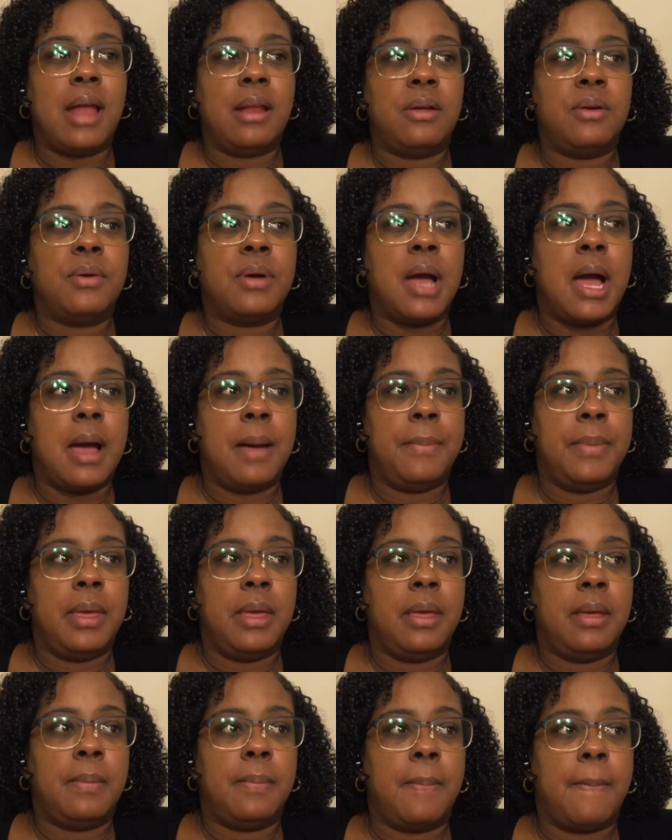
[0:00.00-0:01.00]
I don't
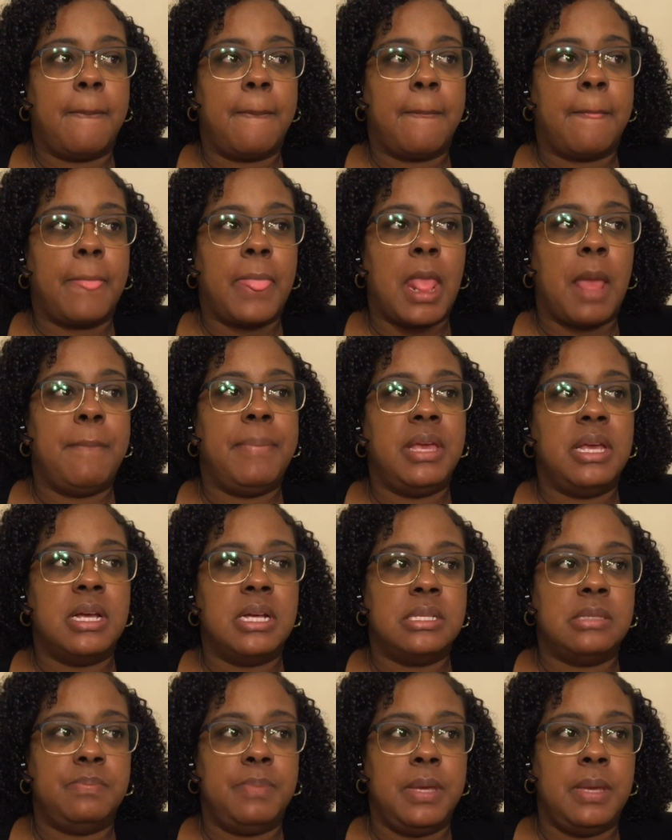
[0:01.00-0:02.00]
comment
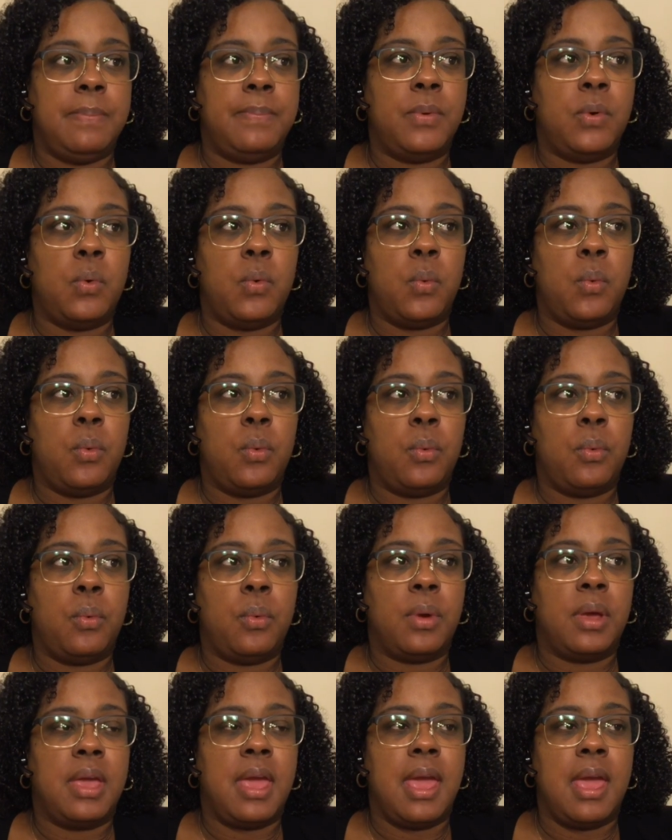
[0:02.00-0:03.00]
because people
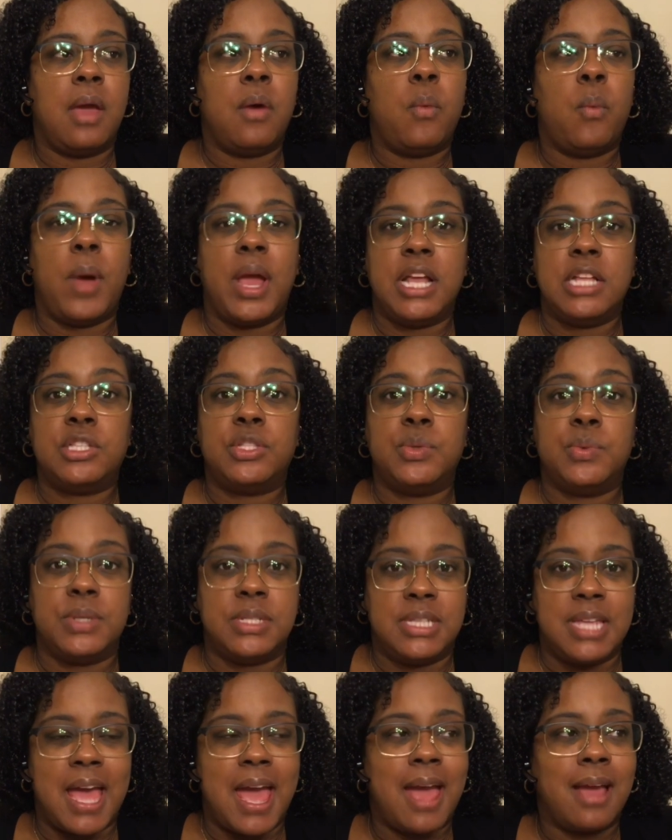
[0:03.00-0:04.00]
can't wait to
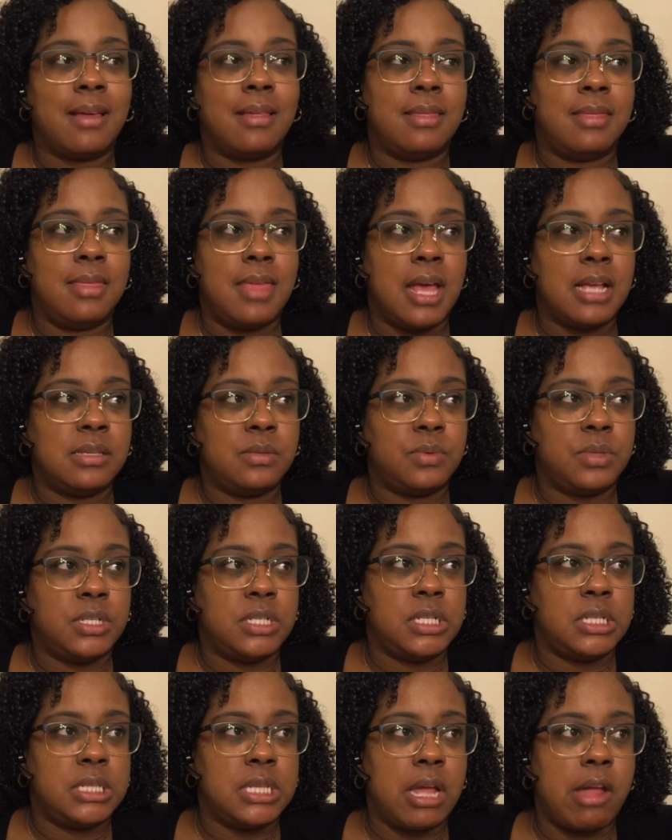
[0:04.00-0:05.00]
attack. That's what
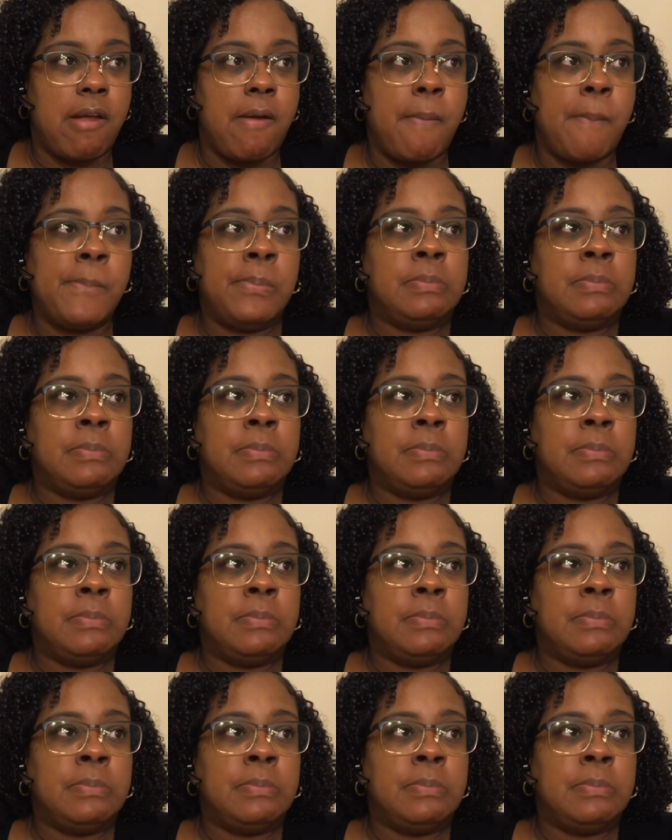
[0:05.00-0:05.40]
she said.